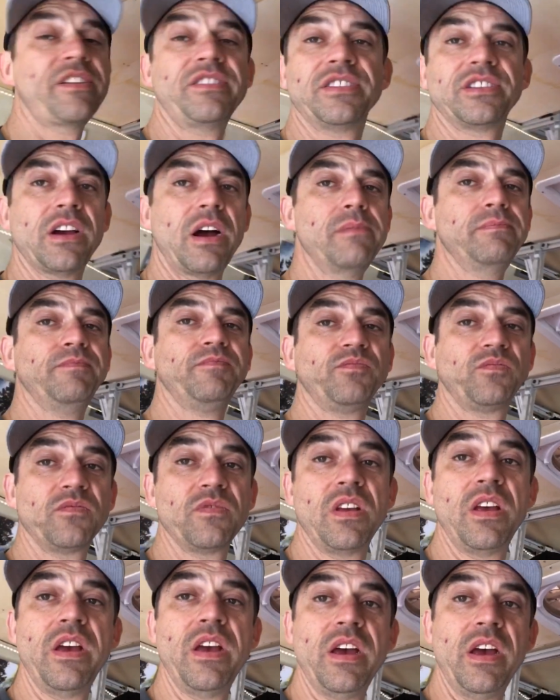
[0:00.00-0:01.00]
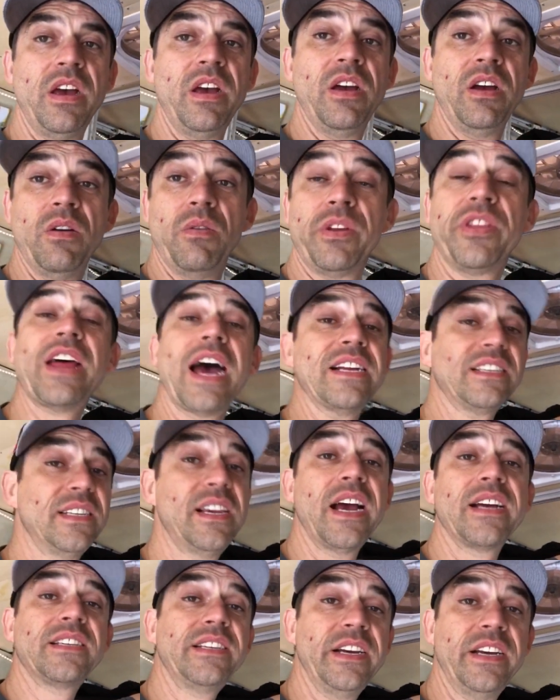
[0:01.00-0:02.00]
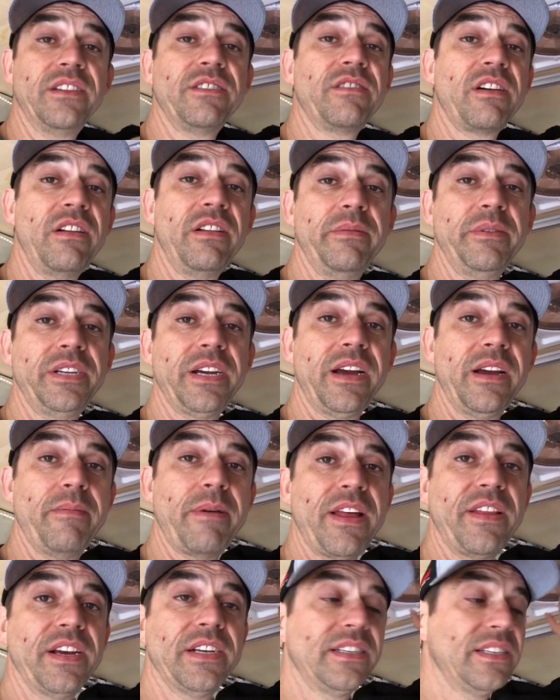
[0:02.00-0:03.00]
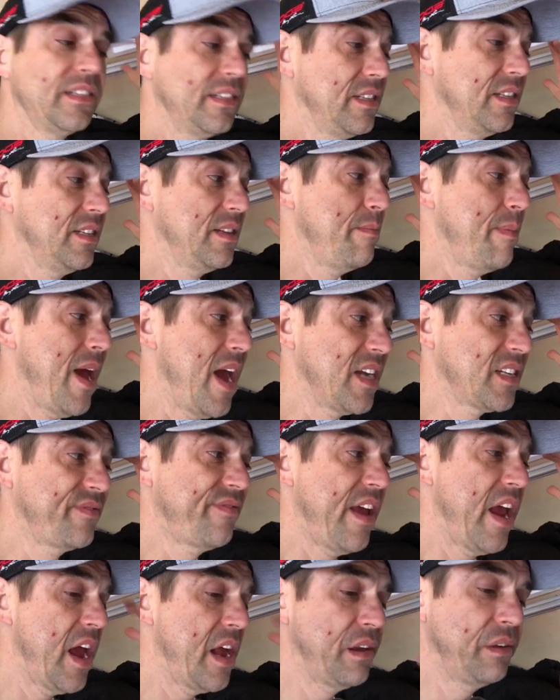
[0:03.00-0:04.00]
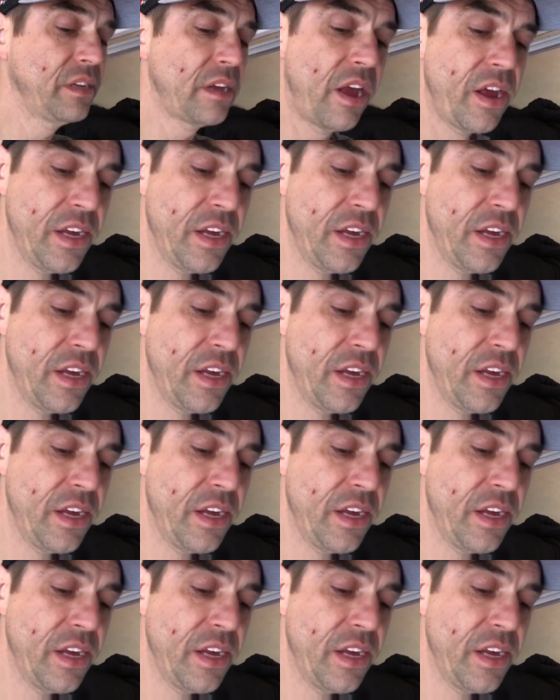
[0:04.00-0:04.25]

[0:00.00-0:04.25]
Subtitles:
So, with that sexy intro, let me tell you about this. This is the Max fan.